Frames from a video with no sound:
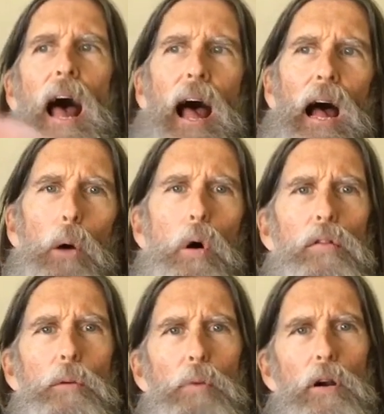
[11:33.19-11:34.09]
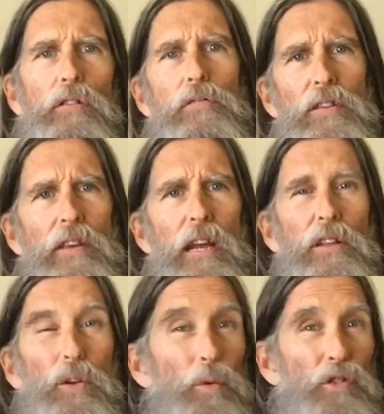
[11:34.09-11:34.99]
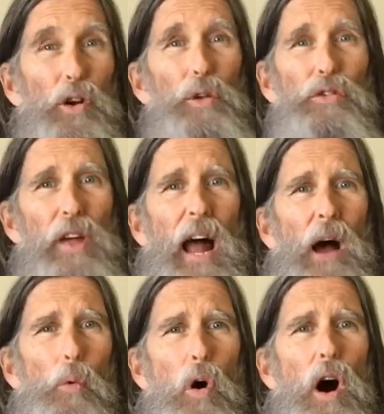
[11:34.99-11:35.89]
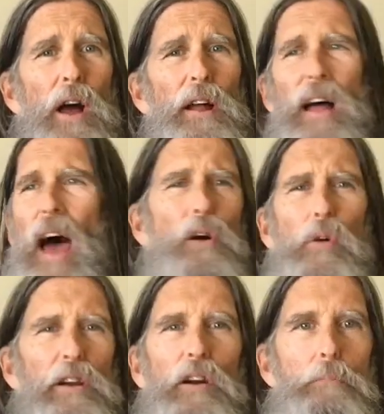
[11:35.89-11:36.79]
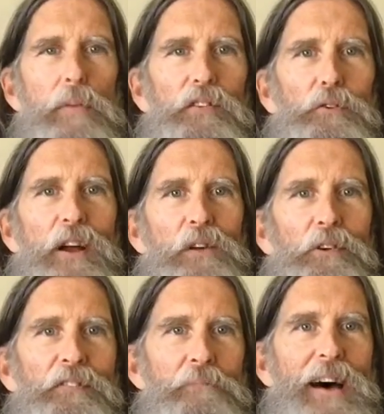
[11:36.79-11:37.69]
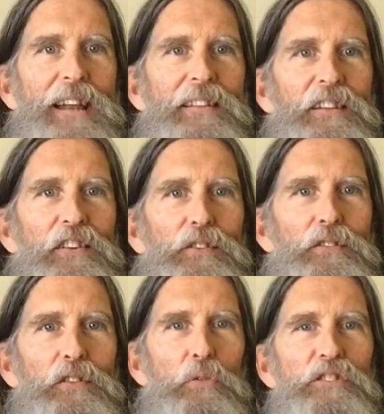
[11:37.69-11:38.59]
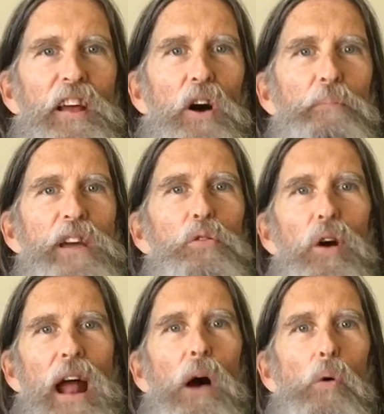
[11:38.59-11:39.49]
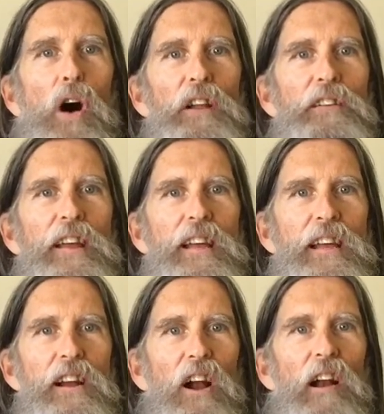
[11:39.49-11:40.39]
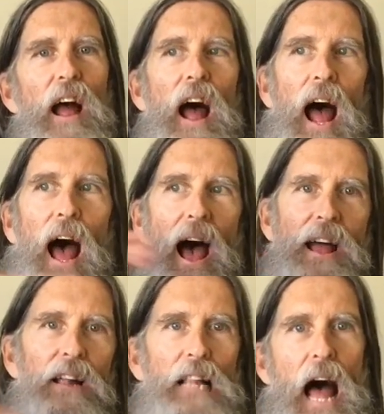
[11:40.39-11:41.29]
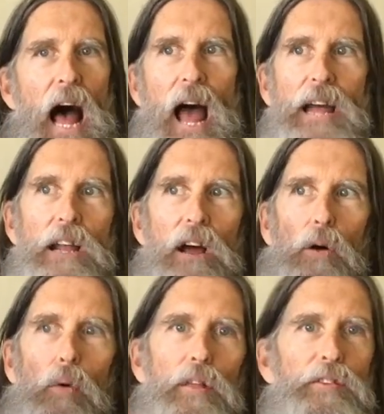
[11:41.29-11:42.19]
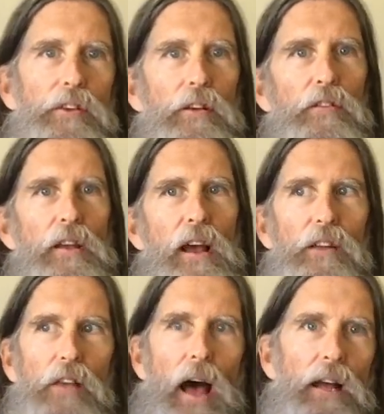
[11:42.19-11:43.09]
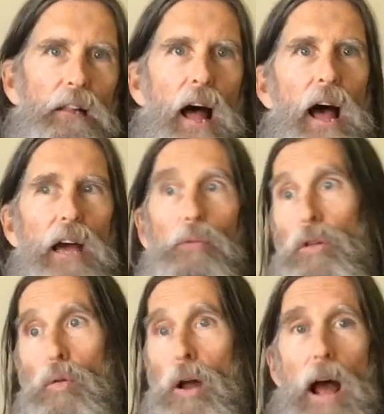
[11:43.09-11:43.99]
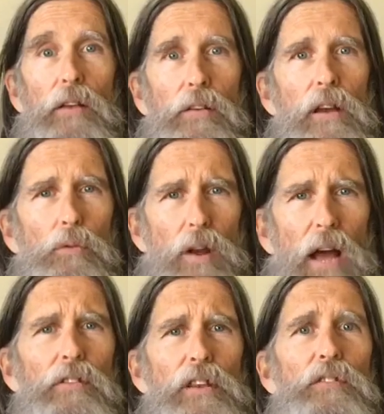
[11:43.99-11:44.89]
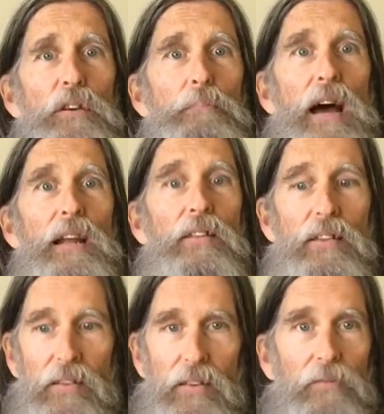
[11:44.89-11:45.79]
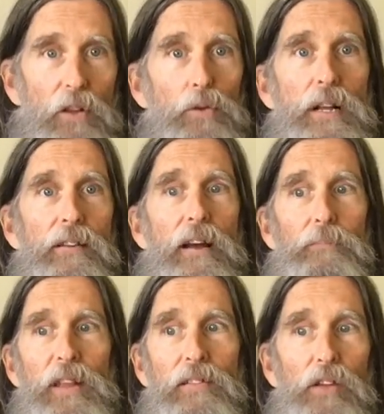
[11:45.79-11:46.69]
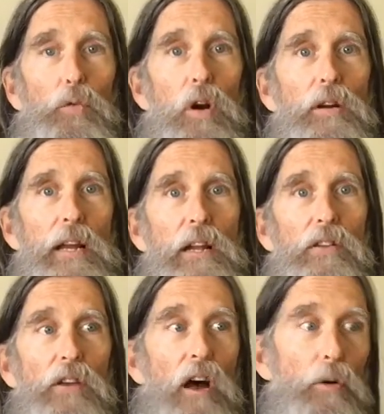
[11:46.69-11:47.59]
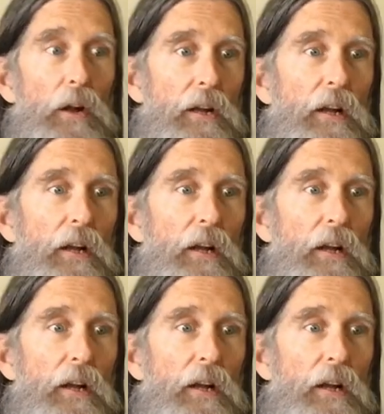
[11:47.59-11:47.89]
I want the person that's getting the results that I want. I don't want to commiserate with somebody that just is going to tell me what I want to hear. I align with success. I align with what I see when I see somebody that's doing something that's working. So